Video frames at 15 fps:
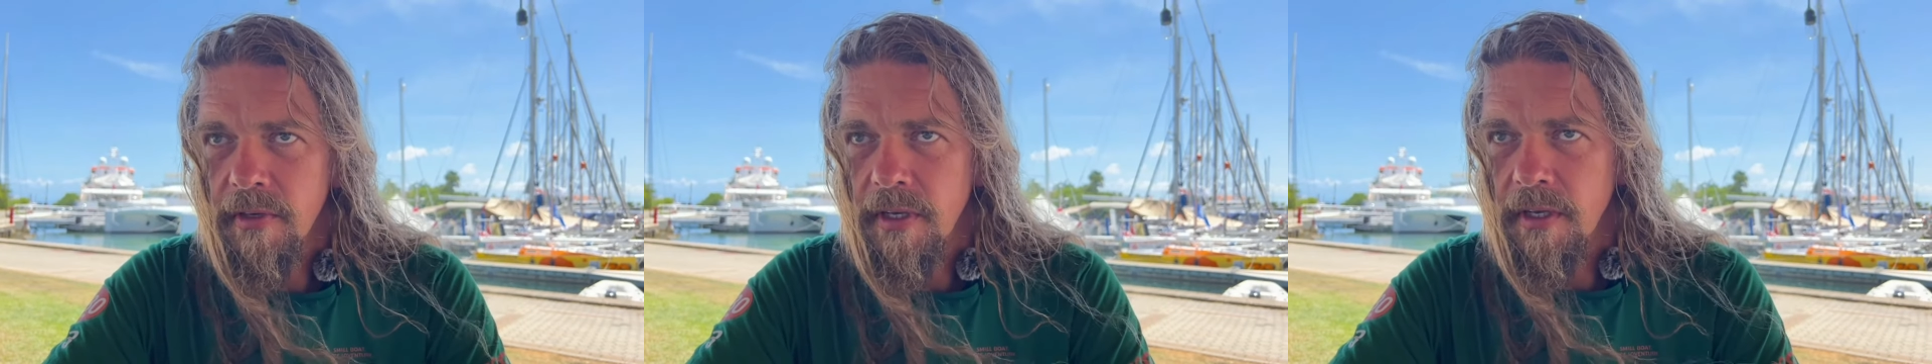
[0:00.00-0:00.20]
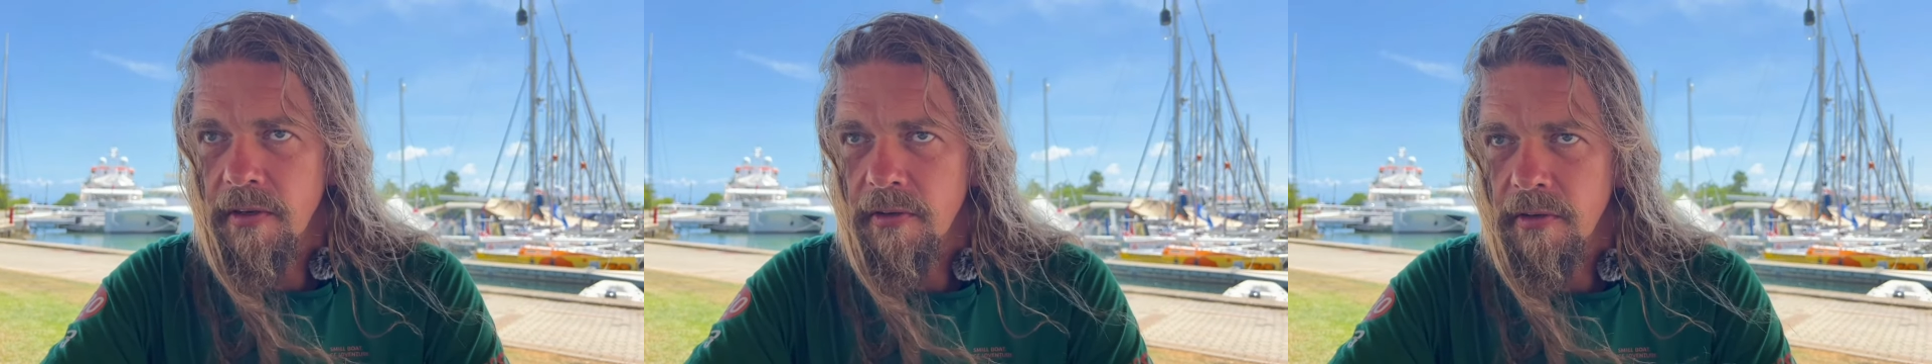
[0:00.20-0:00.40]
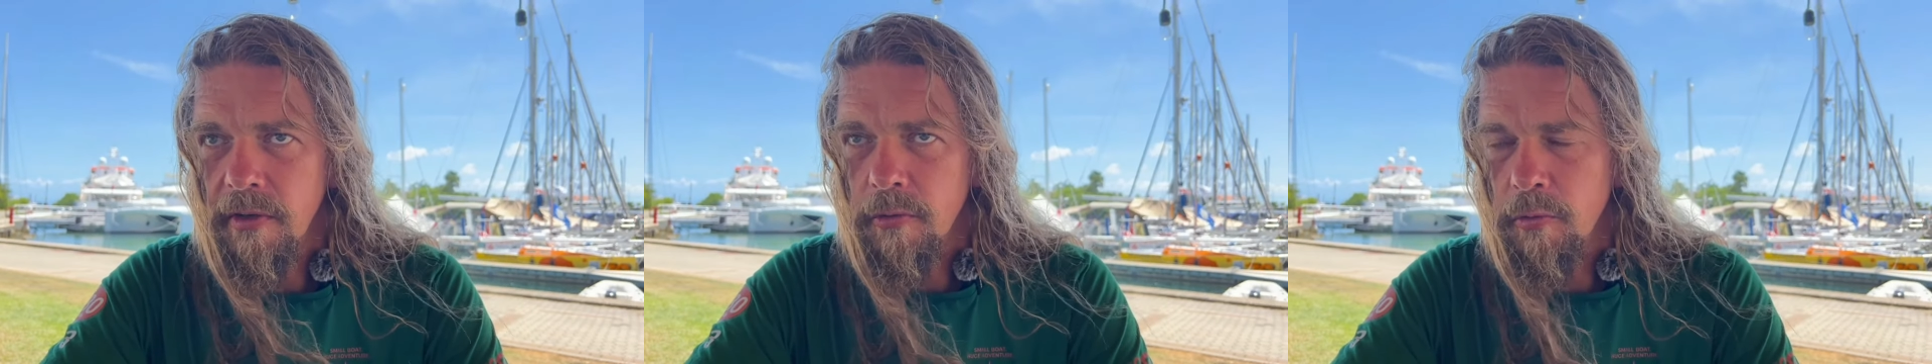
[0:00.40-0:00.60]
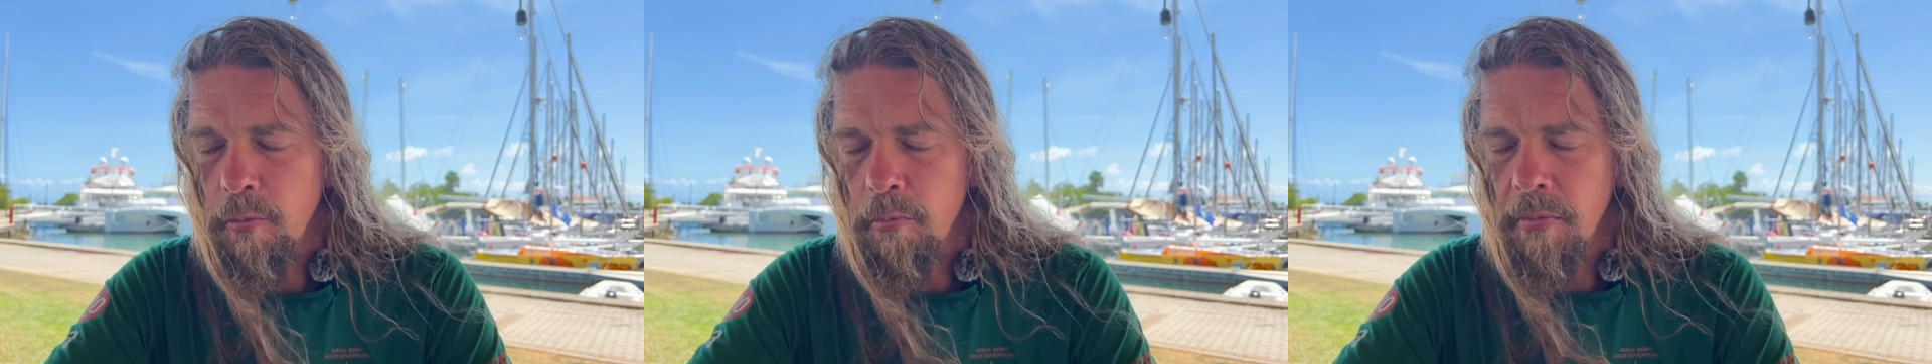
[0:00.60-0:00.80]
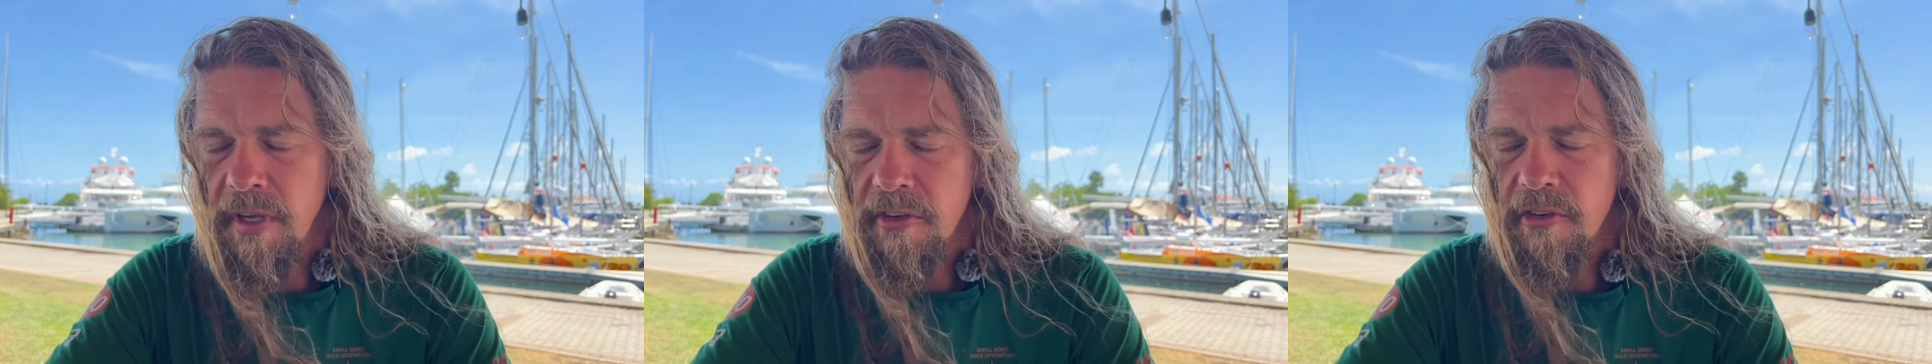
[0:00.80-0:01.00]
and don't
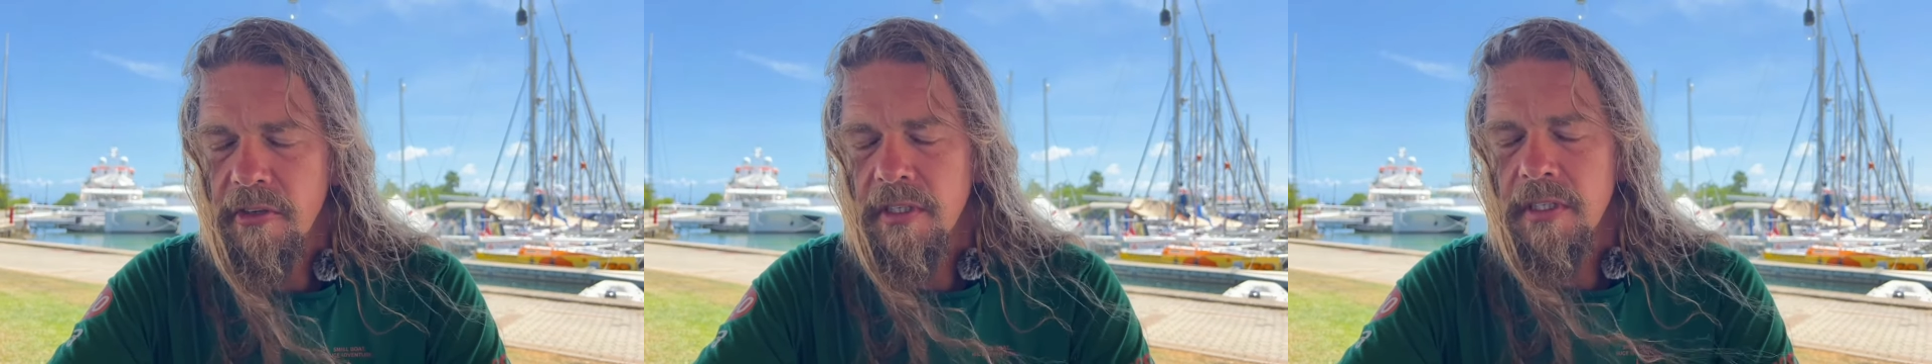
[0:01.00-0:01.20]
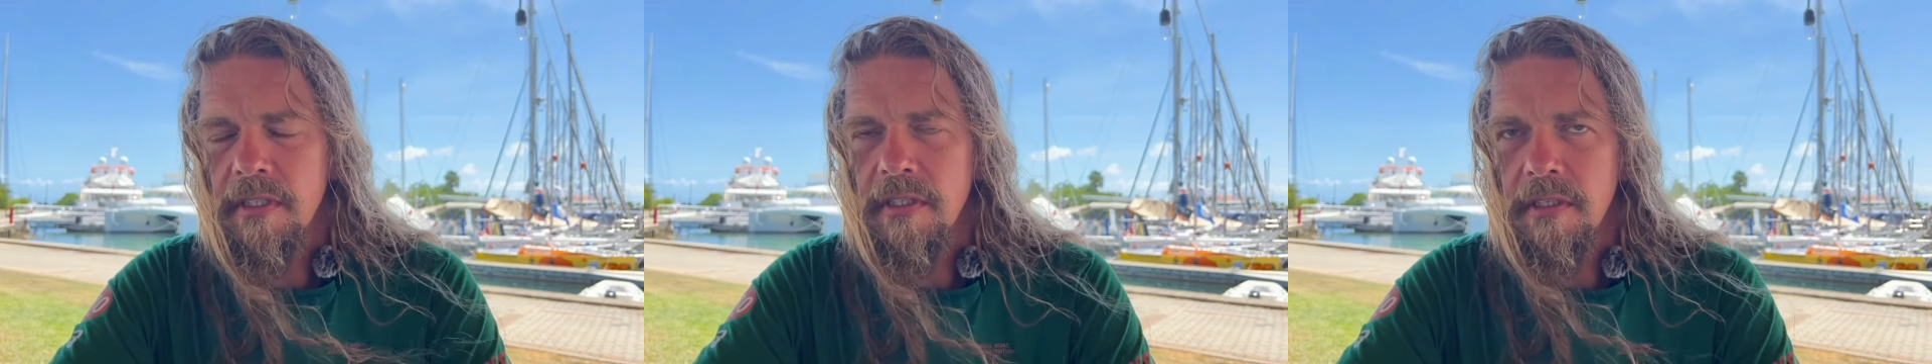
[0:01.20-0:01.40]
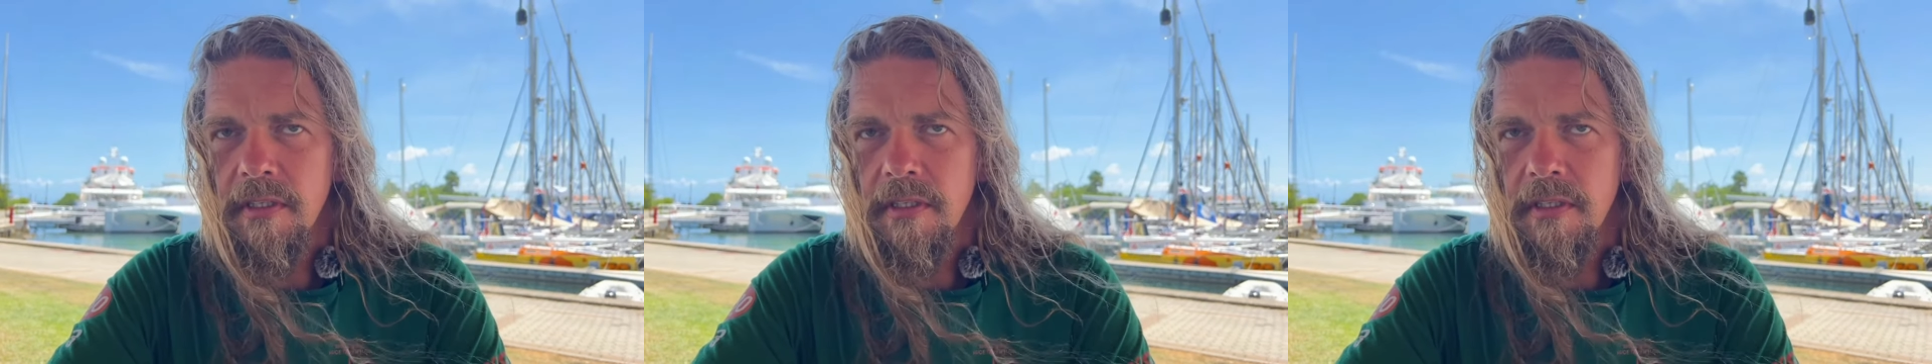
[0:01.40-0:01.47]
measure it.